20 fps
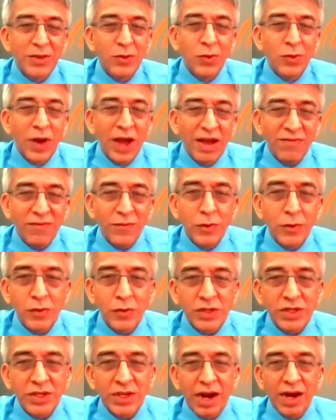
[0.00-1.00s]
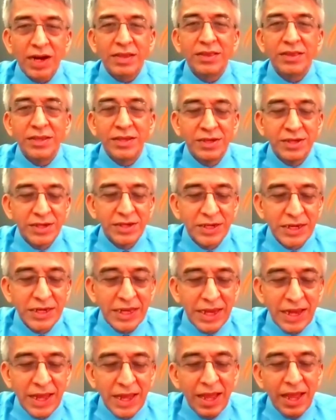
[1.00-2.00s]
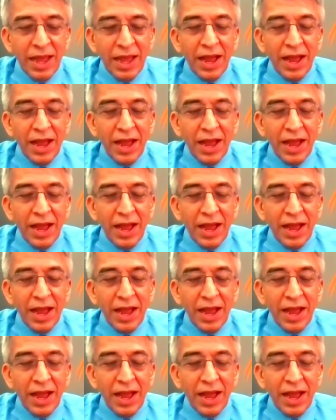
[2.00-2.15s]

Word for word: You have to start the journey.